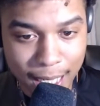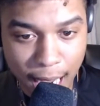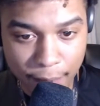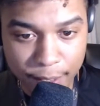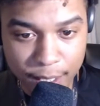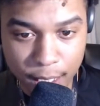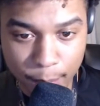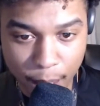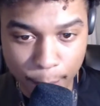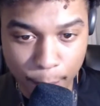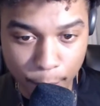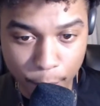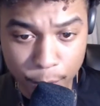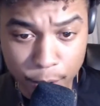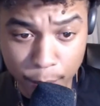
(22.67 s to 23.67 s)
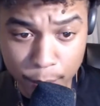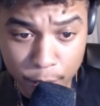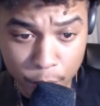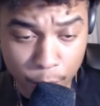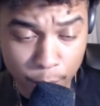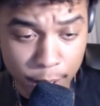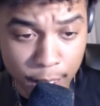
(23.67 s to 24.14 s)
Obviously, by promoters, I'm
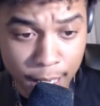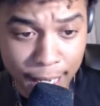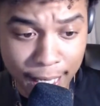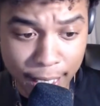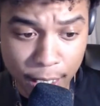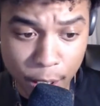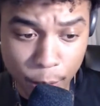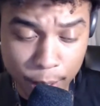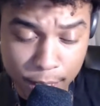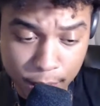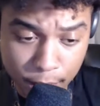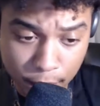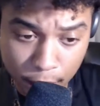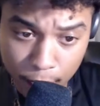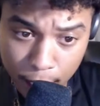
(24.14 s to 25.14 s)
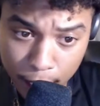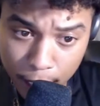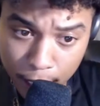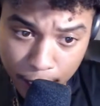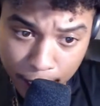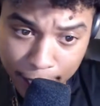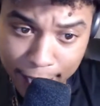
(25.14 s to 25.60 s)
assuming you know he's uh,
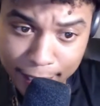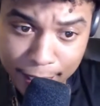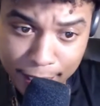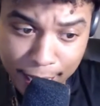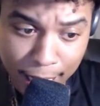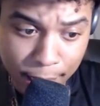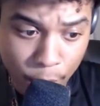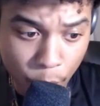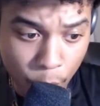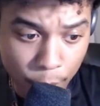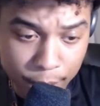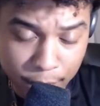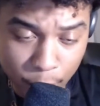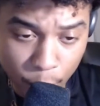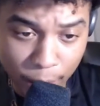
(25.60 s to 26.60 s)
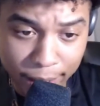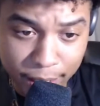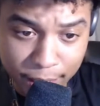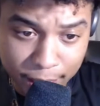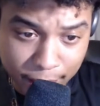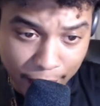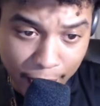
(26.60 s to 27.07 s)
uh, hinting at or he's
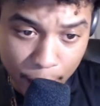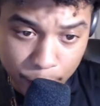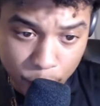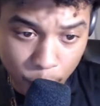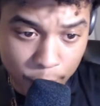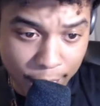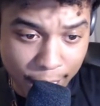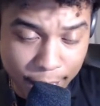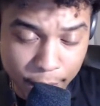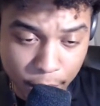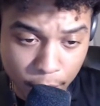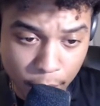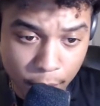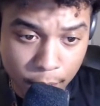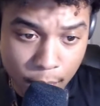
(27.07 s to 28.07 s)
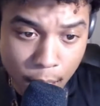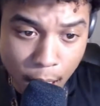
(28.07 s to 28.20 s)
directing his aim toward Eddie Hearn.